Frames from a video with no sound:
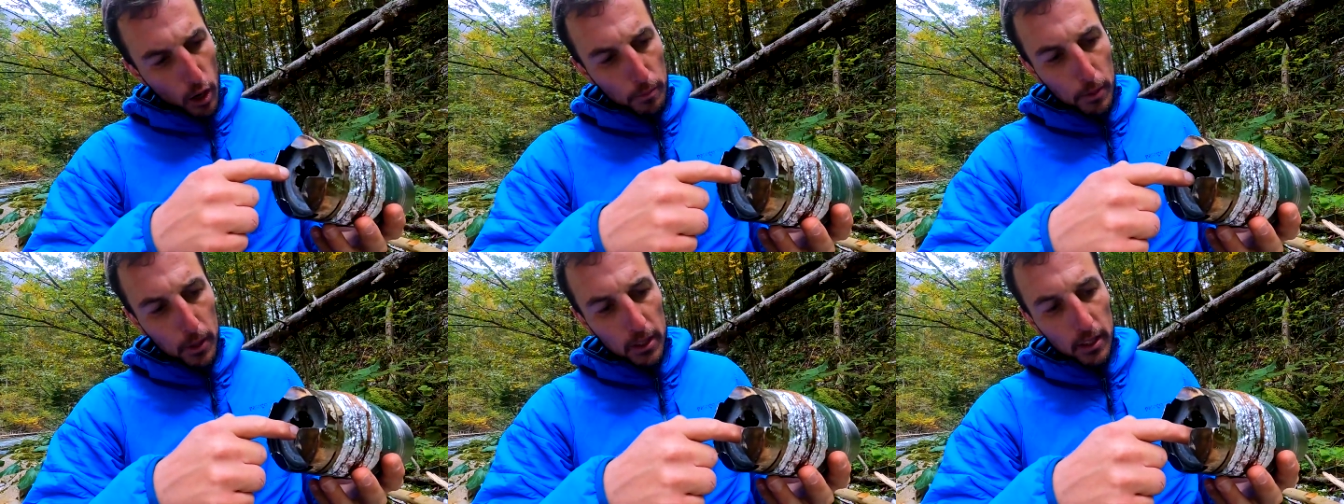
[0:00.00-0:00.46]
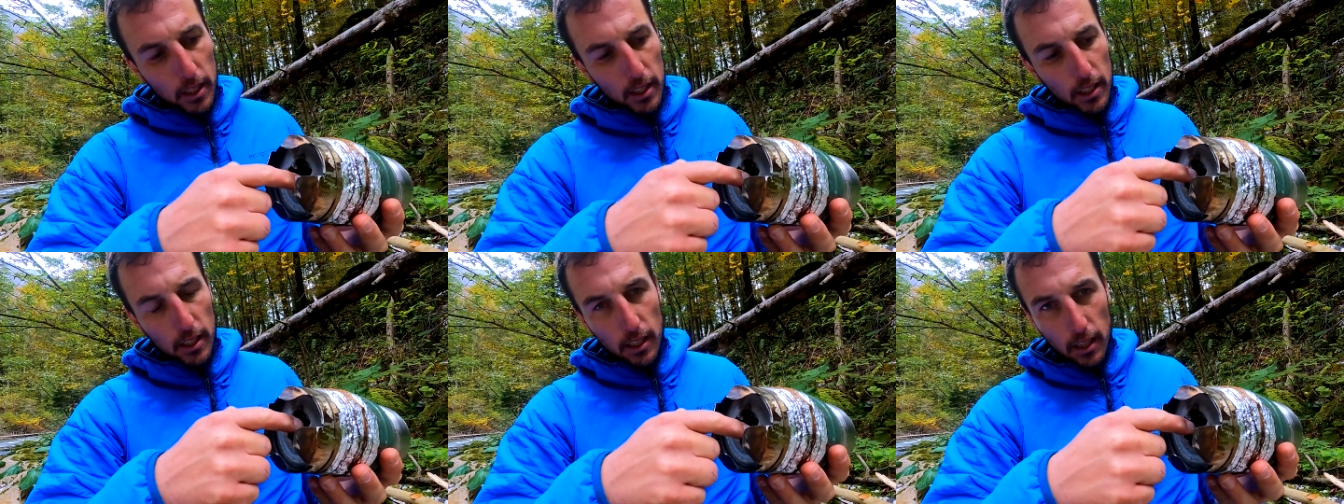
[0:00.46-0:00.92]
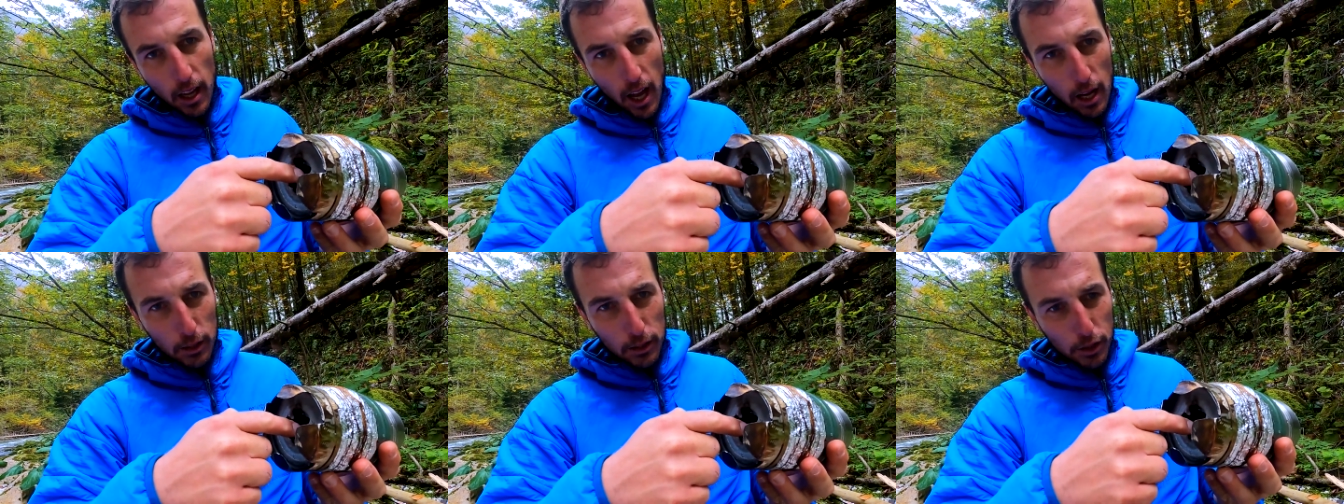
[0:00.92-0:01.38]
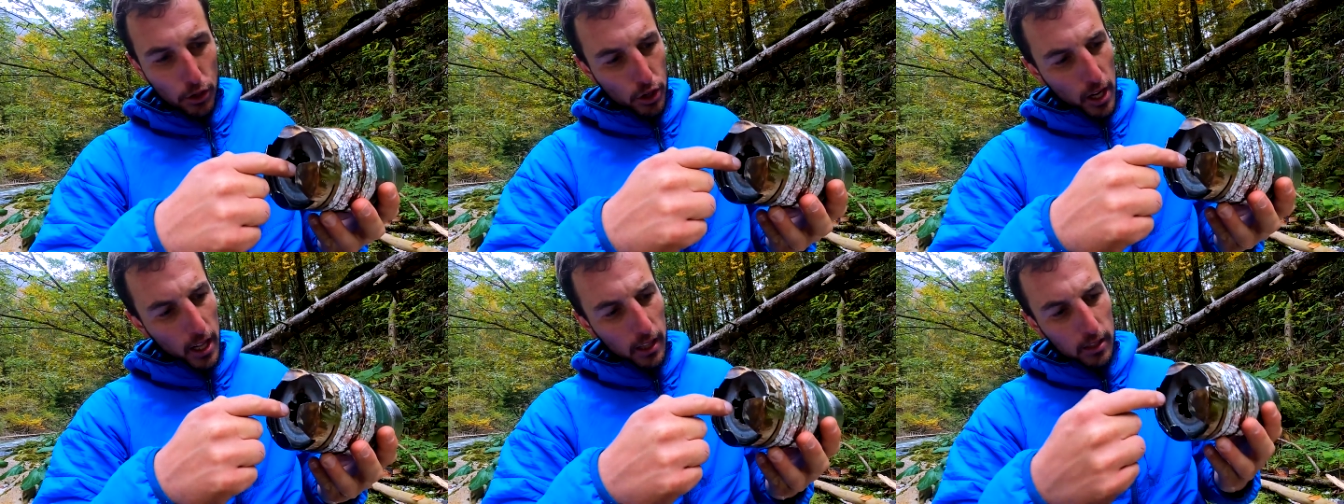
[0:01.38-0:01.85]
opened the outer
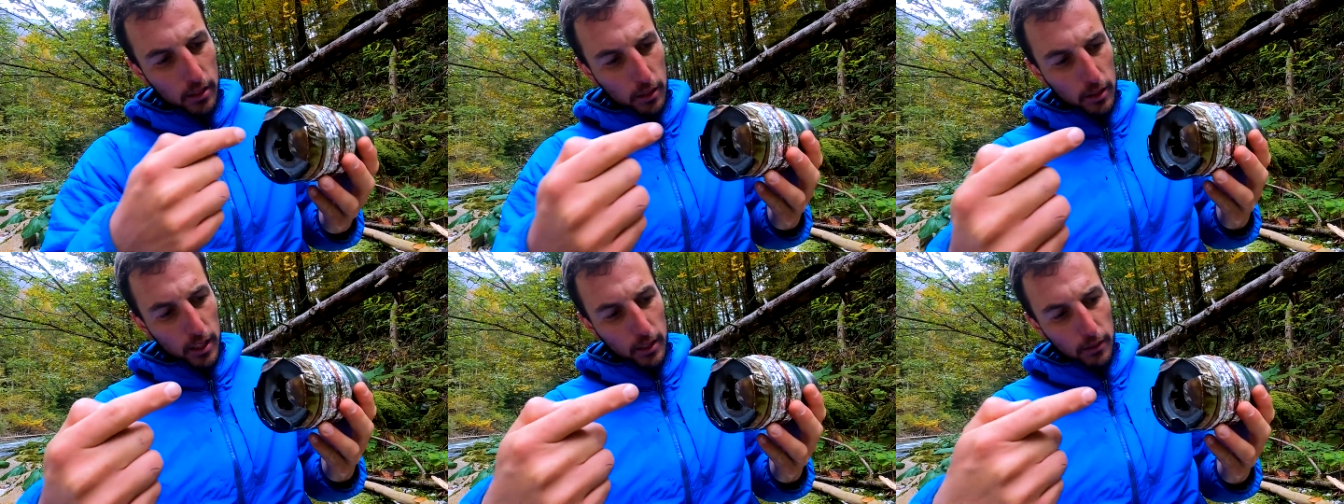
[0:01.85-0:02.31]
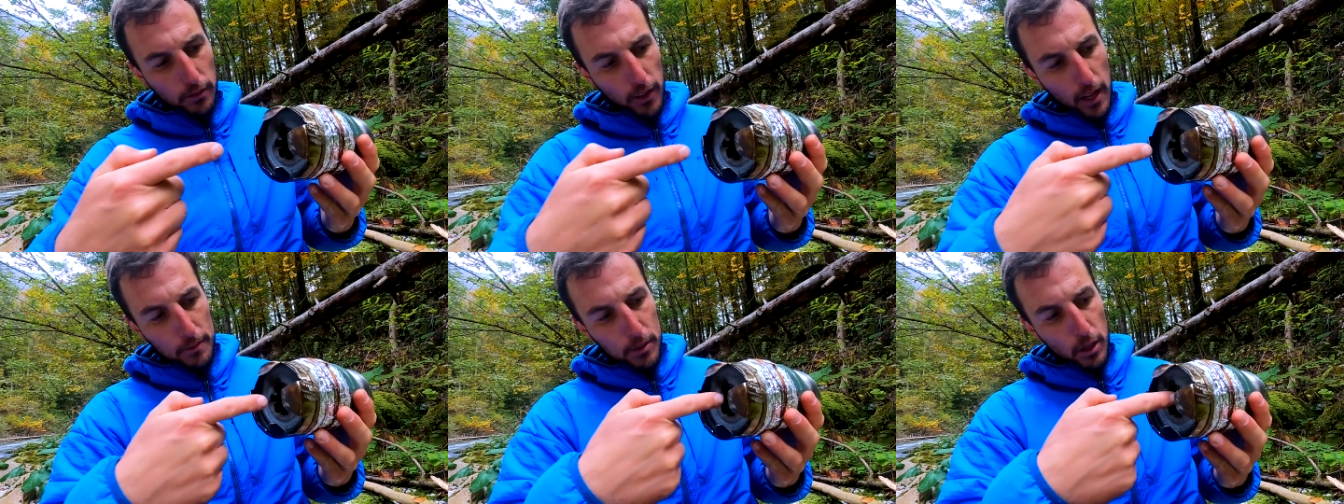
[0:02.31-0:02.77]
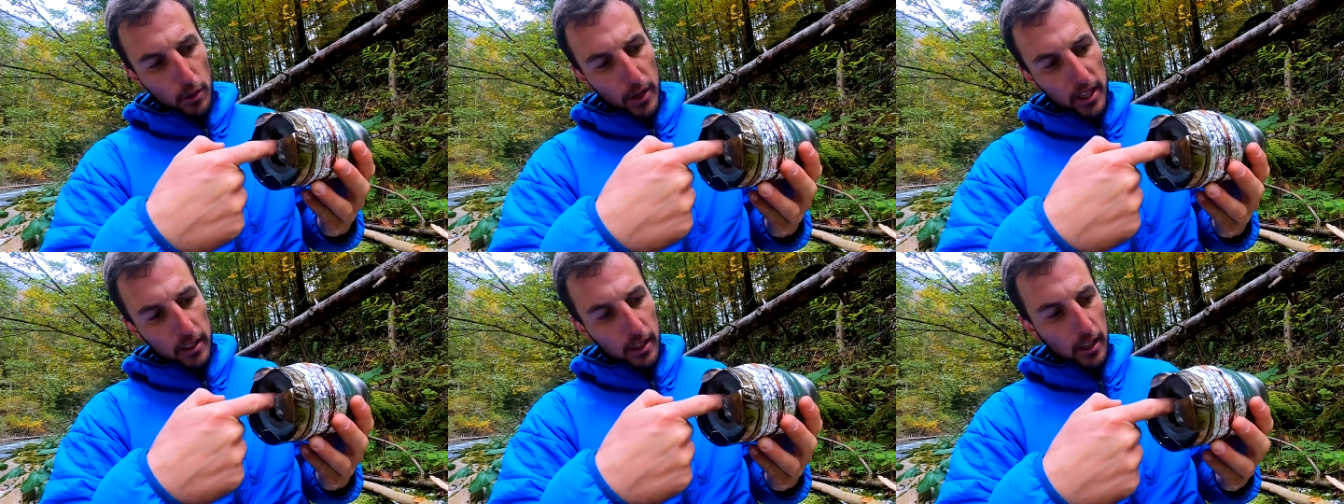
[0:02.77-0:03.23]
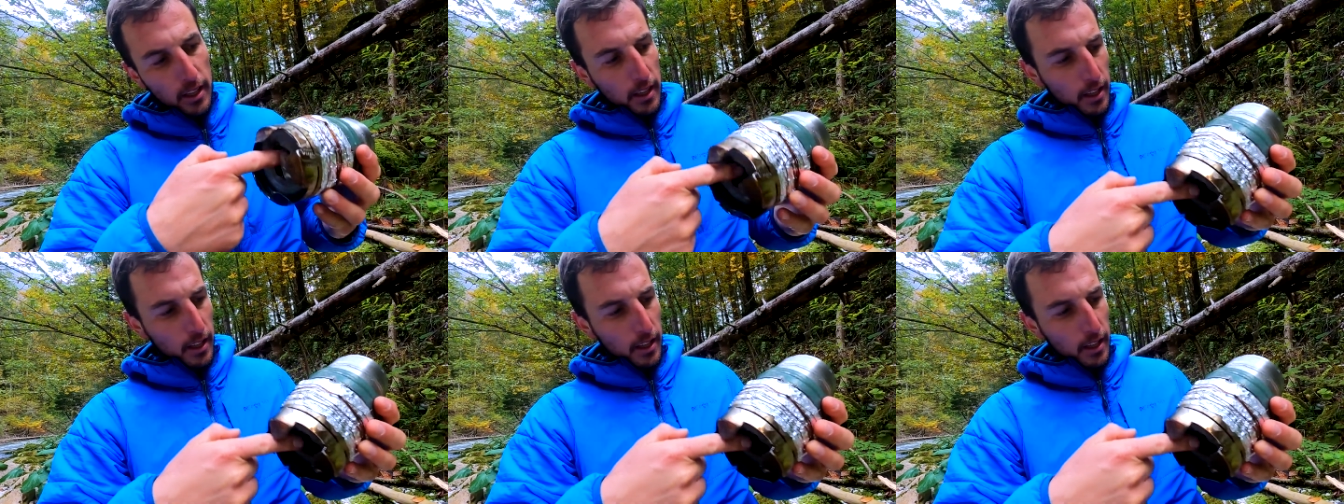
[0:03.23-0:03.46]
shell so that the flames go in,